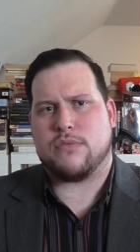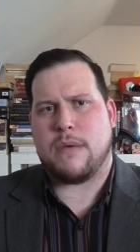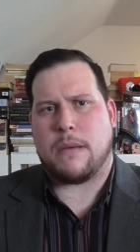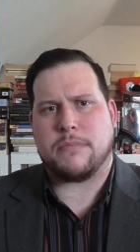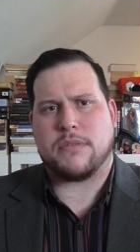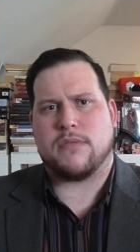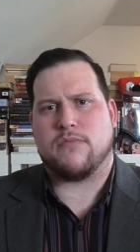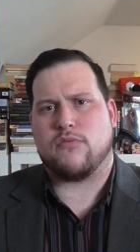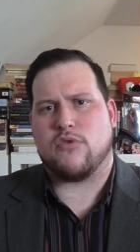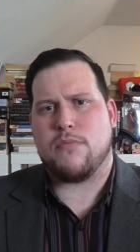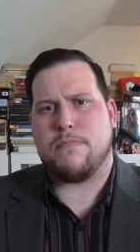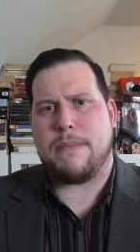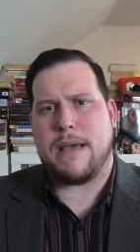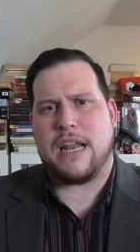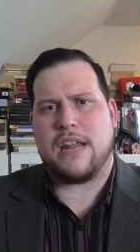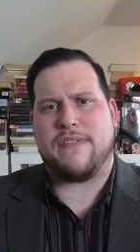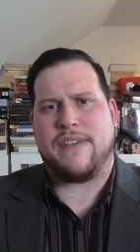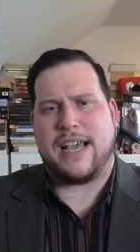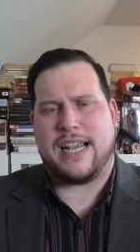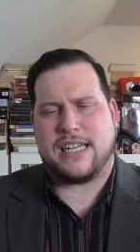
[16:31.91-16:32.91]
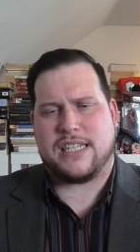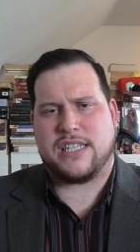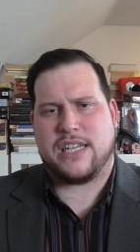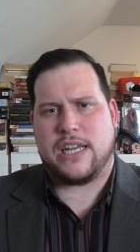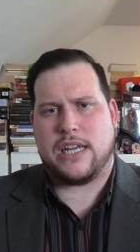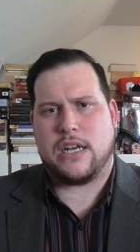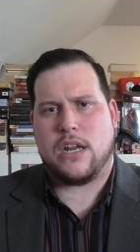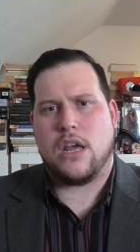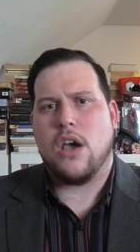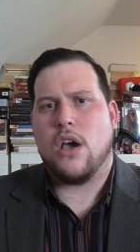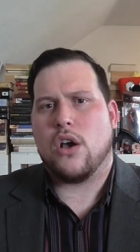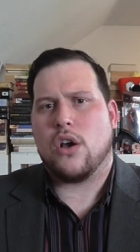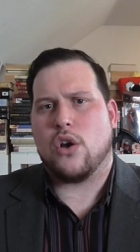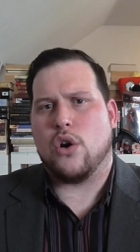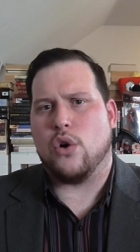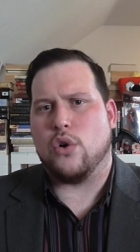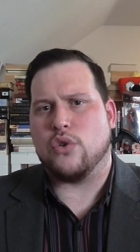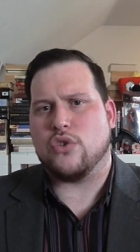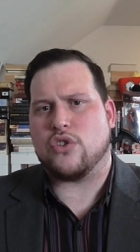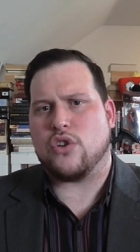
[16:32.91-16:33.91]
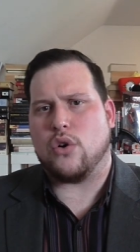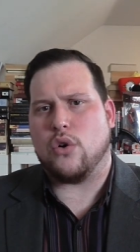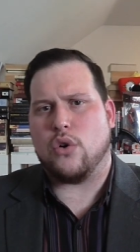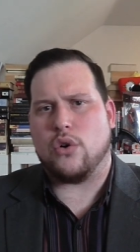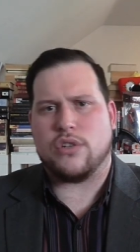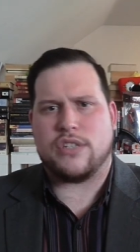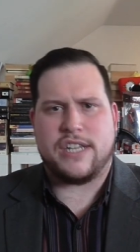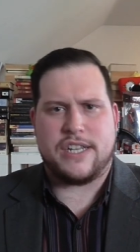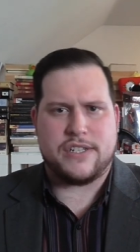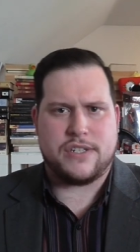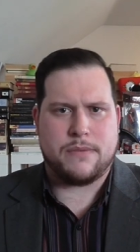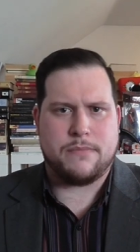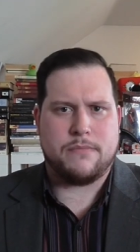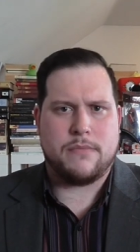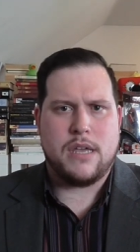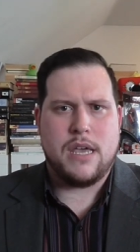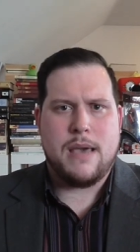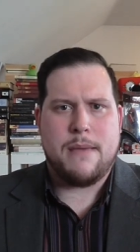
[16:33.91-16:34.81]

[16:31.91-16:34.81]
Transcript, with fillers: mumps and rubella vaccine caused autism